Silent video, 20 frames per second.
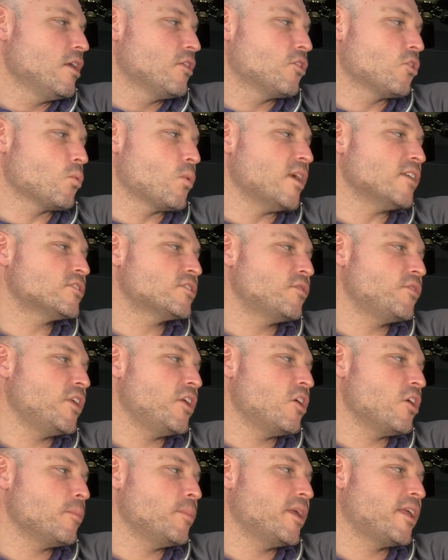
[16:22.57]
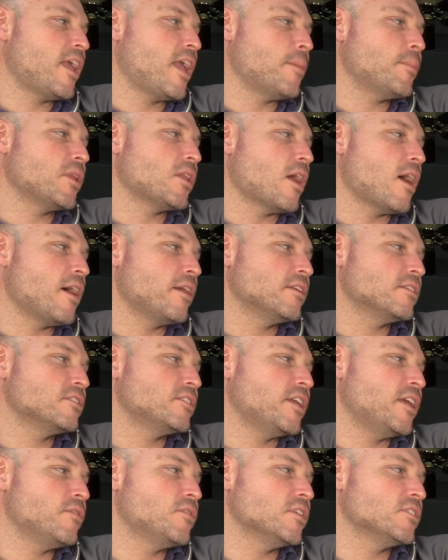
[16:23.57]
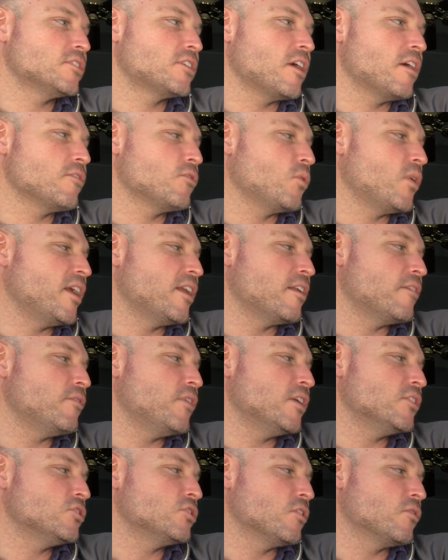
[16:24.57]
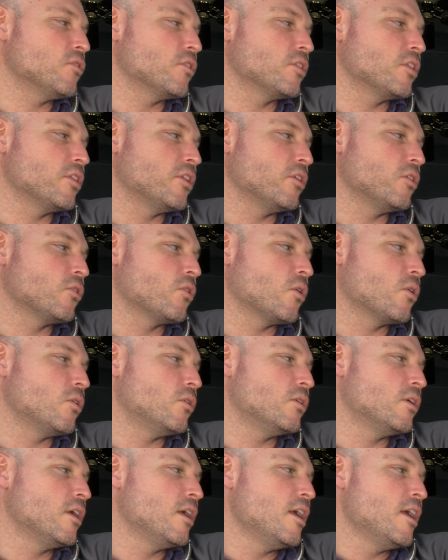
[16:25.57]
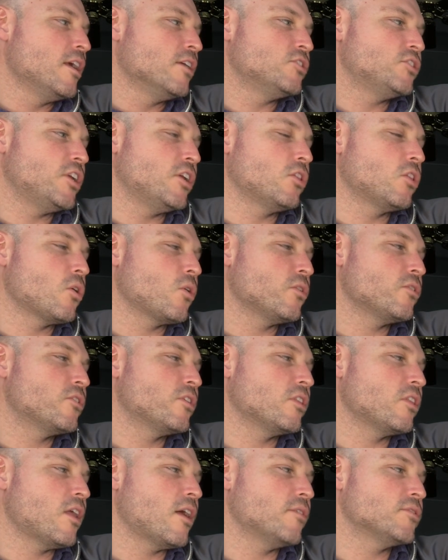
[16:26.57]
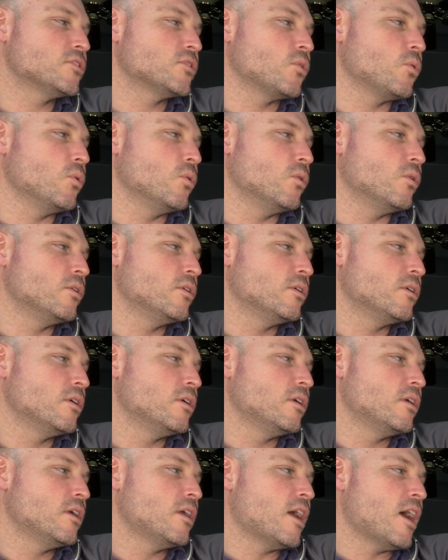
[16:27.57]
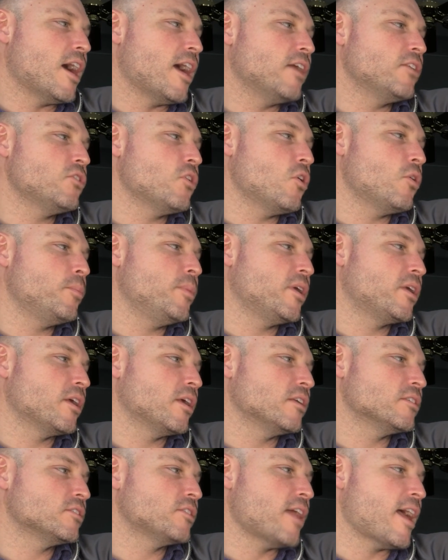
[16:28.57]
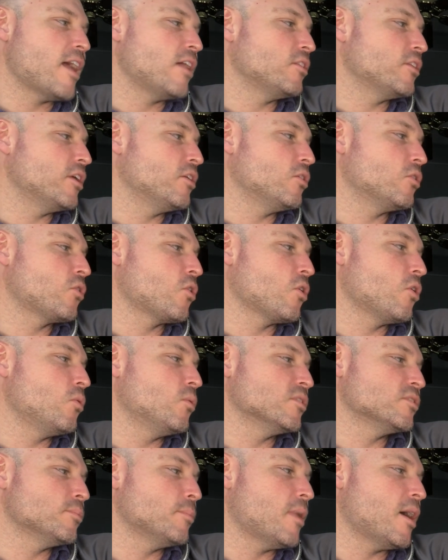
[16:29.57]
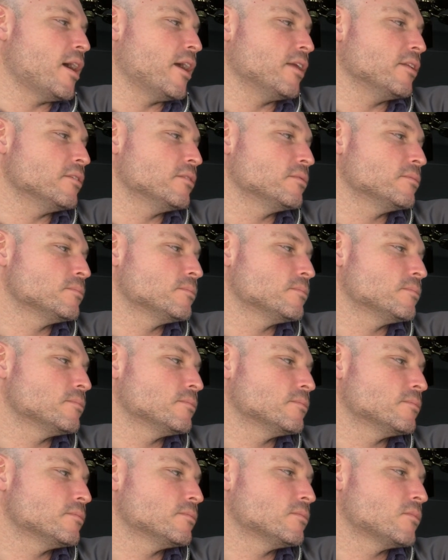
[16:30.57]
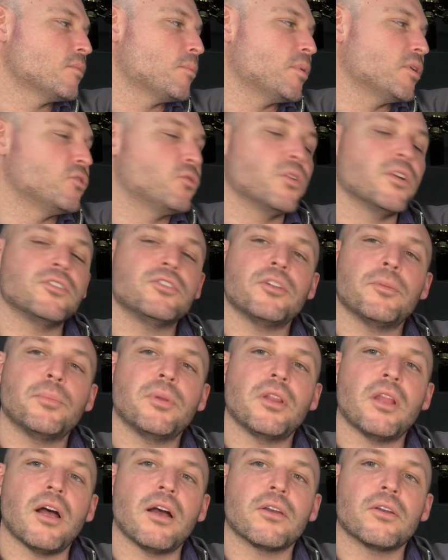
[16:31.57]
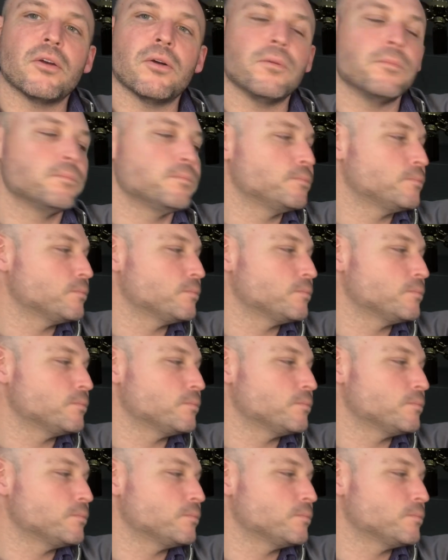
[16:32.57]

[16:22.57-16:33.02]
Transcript: The rest of the year became an odyssey of discovery and adventure for the little girl. She learned to love school. I know because that little girl was mine. Patricia Polacco.